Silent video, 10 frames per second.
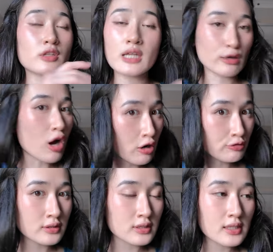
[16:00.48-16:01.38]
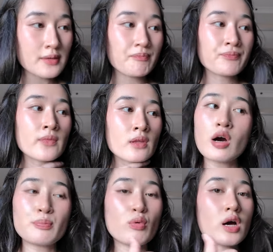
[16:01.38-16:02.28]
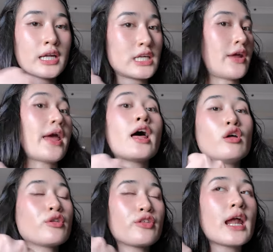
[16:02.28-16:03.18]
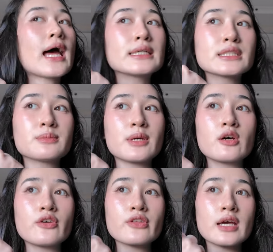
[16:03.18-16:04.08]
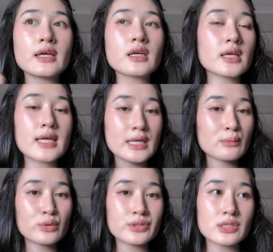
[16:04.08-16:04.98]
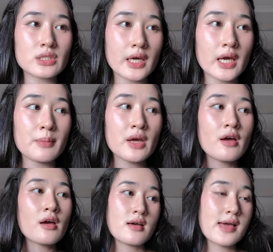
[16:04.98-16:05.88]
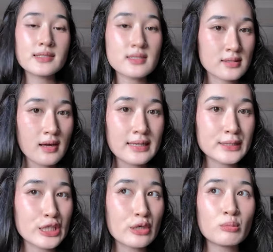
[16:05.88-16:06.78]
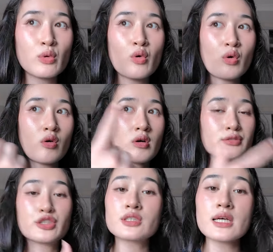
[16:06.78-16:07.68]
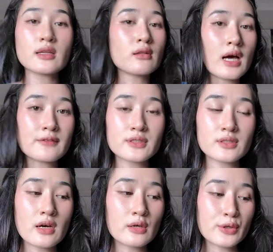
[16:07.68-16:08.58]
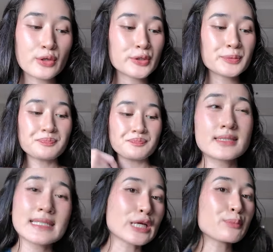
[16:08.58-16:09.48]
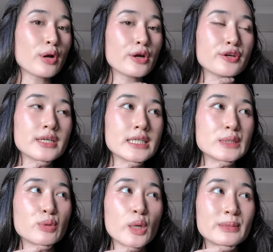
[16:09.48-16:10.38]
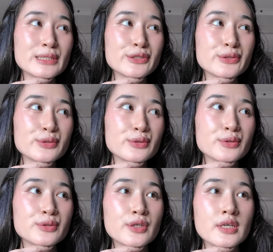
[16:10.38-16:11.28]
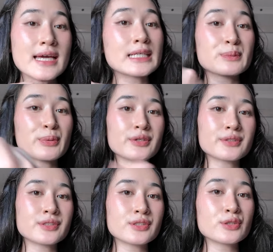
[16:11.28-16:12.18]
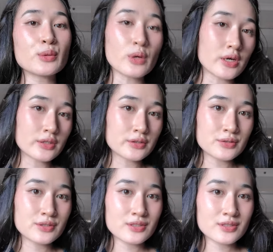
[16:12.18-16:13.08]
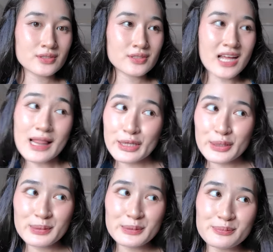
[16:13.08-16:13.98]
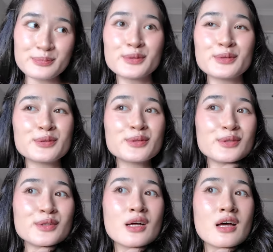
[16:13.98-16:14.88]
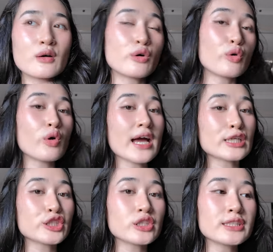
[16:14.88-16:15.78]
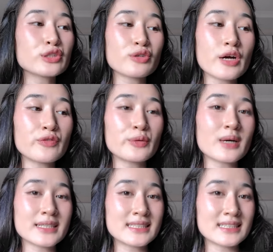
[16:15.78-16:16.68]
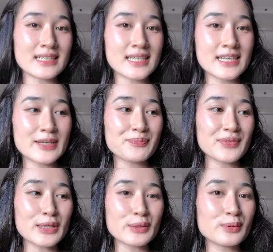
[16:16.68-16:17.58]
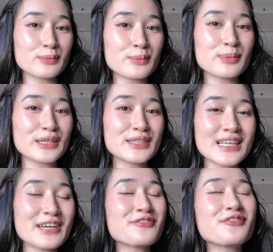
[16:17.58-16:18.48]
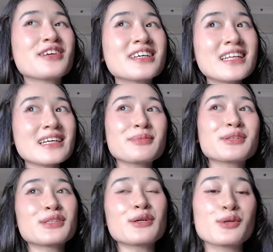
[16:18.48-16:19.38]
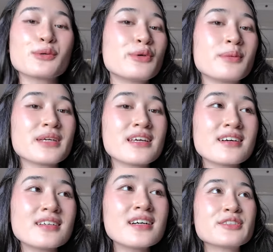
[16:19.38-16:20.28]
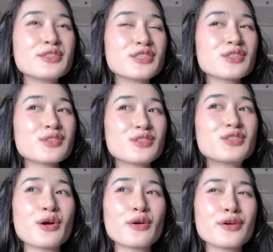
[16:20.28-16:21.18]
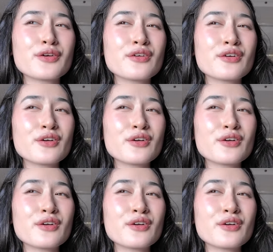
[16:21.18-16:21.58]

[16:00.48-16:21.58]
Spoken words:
like currently, top one, health. It has to be health, like getting more sleep, exercising more, just like lifestyle, you know? Second priority is probably to experience the world a little bit more, or actually travel my city a little bit more, because I feel like because I grew up here, you just don't